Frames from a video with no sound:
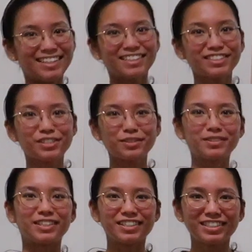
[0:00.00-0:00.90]
It looks so
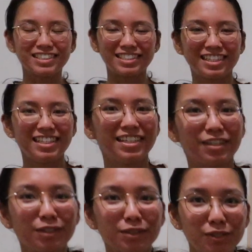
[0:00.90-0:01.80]
good.
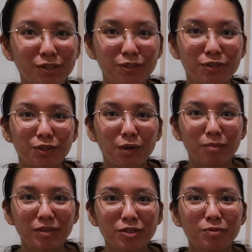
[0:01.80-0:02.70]
It looks so
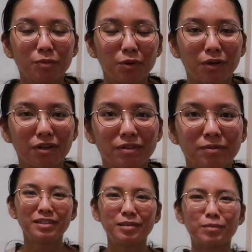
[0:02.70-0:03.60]
much more
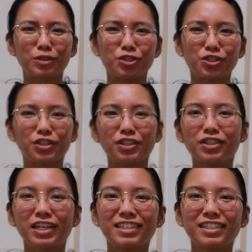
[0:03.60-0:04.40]
mature, I